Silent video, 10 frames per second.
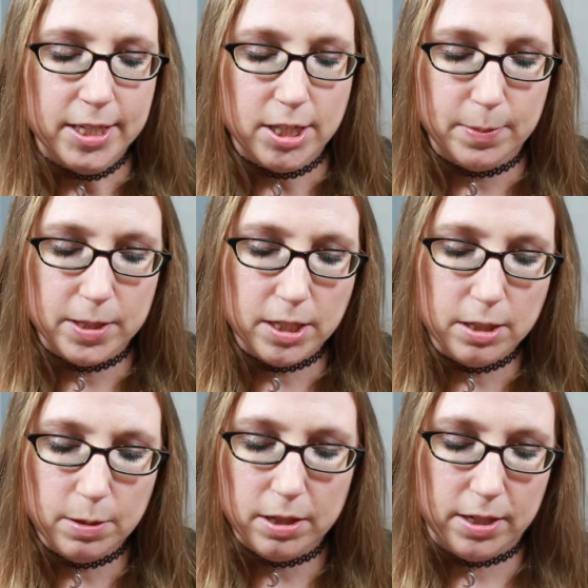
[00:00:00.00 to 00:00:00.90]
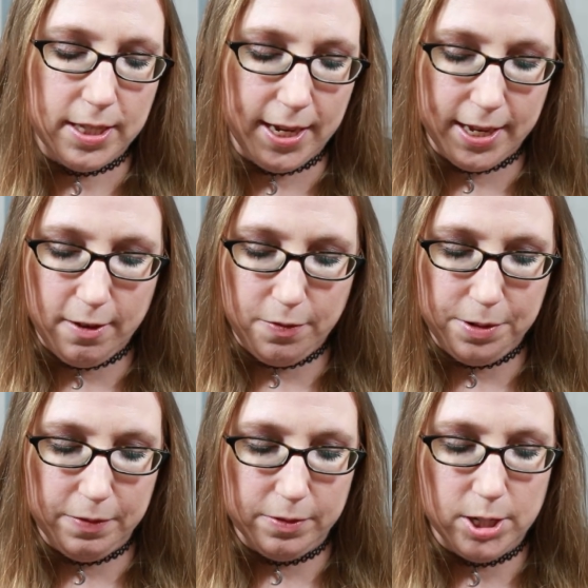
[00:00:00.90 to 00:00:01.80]
So, but this is what it looks like if
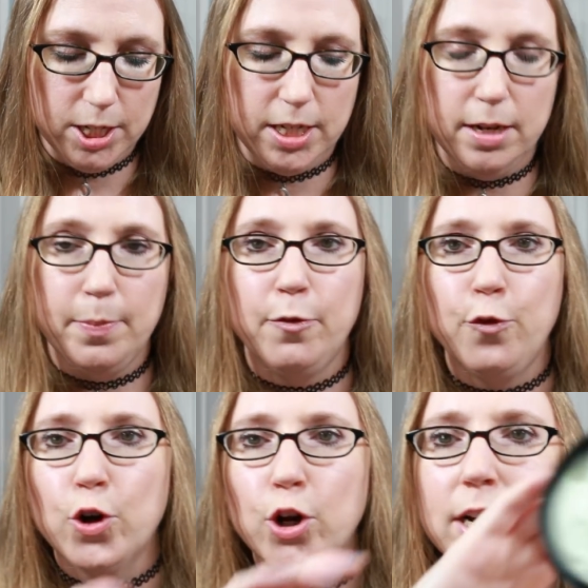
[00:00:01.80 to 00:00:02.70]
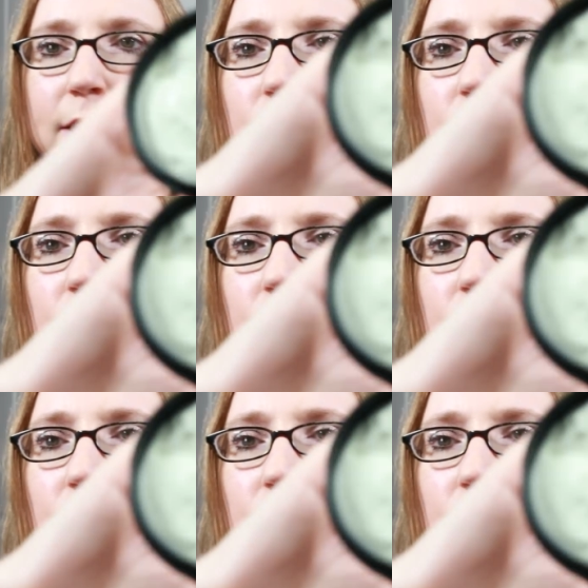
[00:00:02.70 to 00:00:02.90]
you've never seen it before.